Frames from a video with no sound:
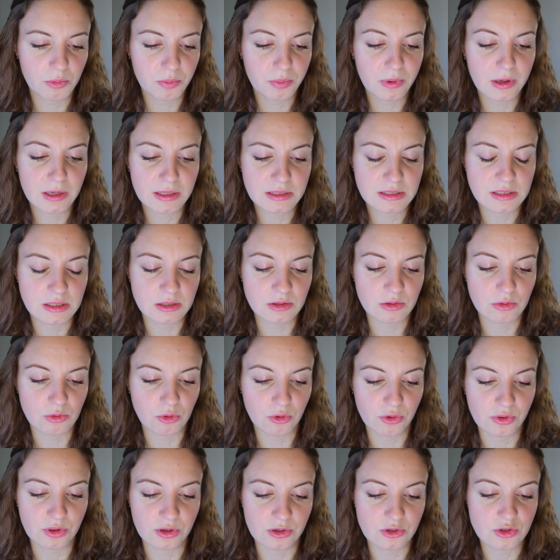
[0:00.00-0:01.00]
Ruprecht in
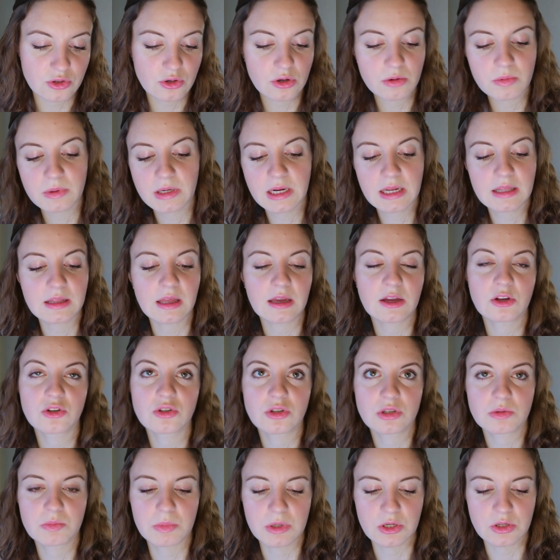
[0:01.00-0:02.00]
northern Germany, like I
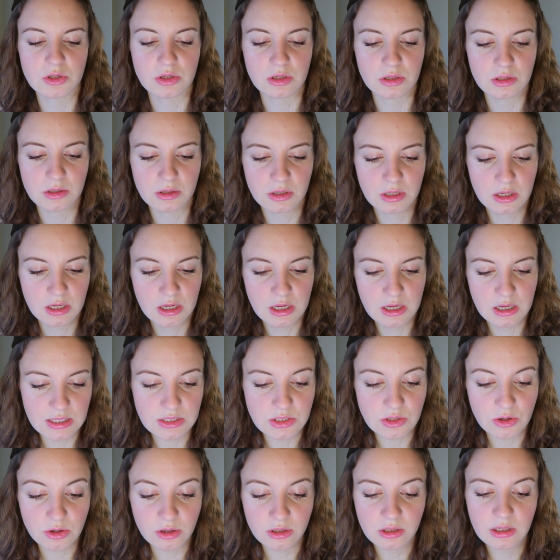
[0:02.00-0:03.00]
just mentioned.
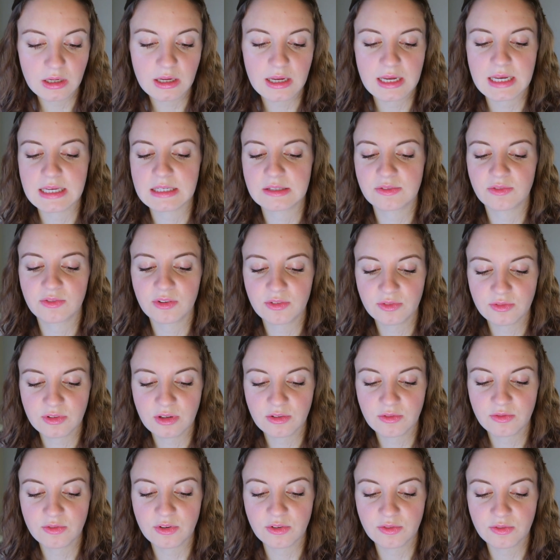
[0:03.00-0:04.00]
As early as
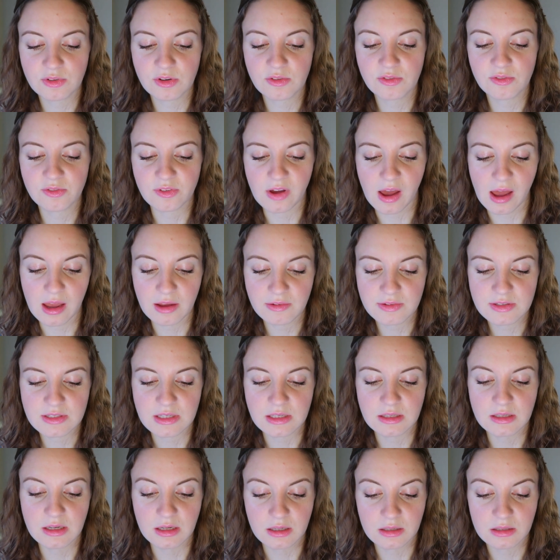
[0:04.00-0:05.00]
1555,
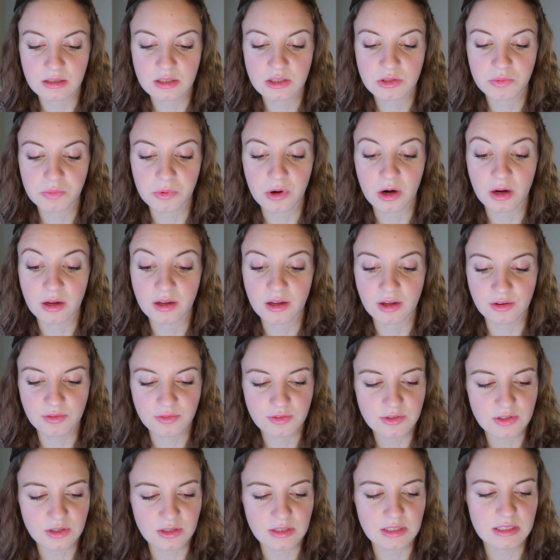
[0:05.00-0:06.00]
St. Nicholas brought
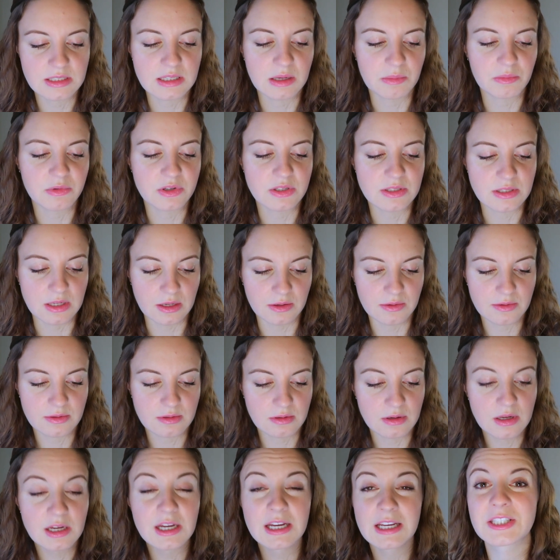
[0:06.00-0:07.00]
gifts on December 6th.
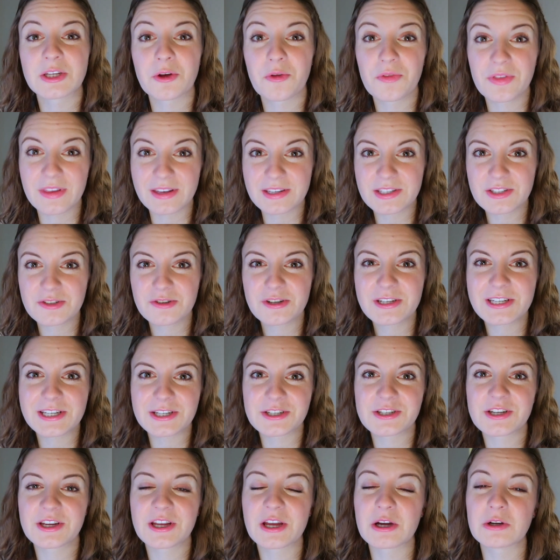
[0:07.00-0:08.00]
So this
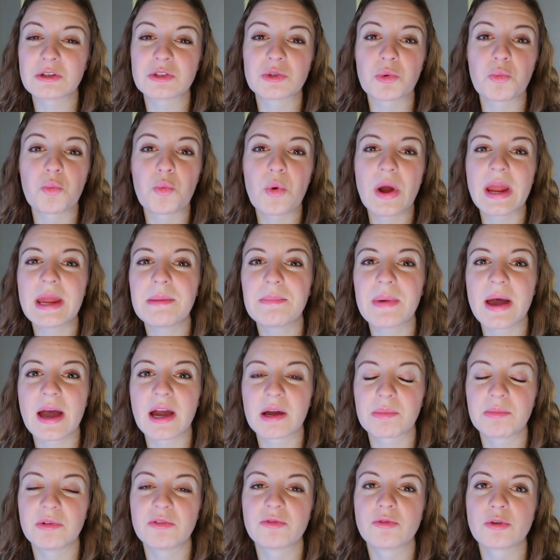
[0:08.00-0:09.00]
tradition goes way
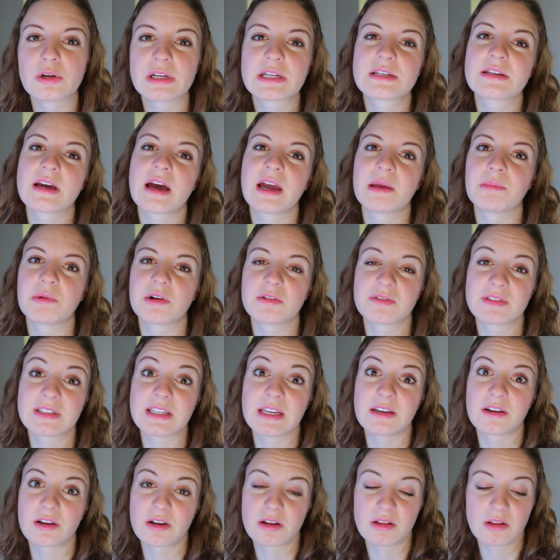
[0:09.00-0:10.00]
back before the time of
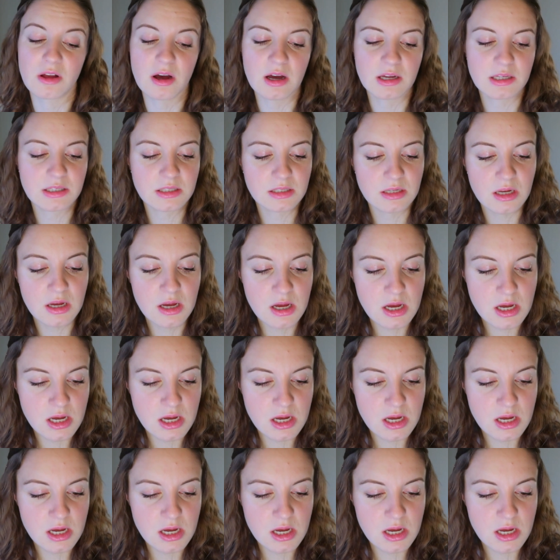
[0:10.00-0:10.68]
Santa Claus.